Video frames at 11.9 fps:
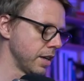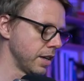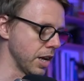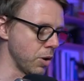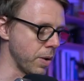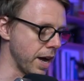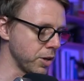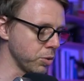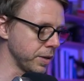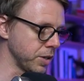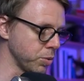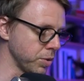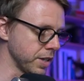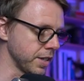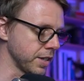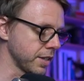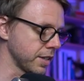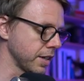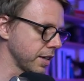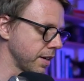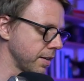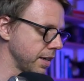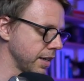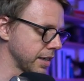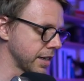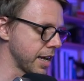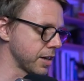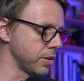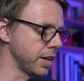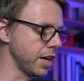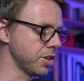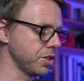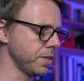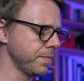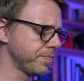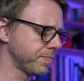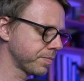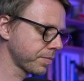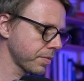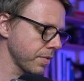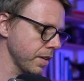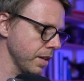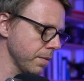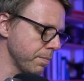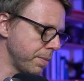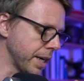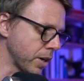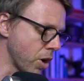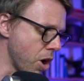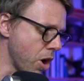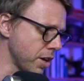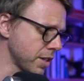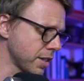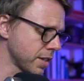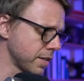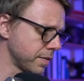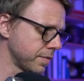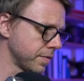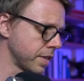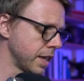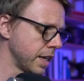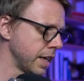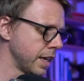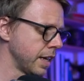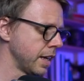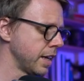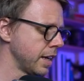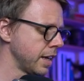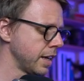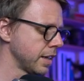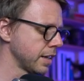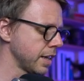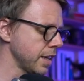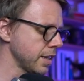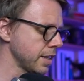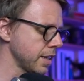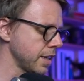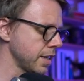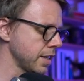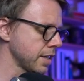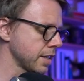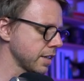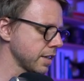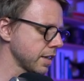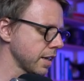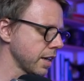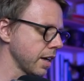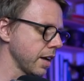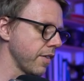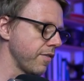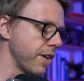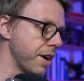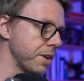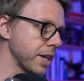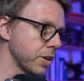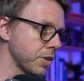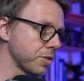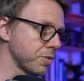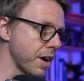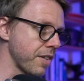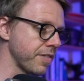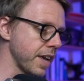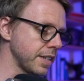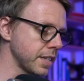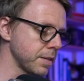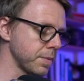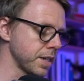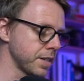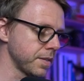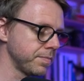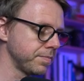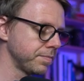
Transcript: Now why do we do this uh, little calculation? Because this is a very good rough estimate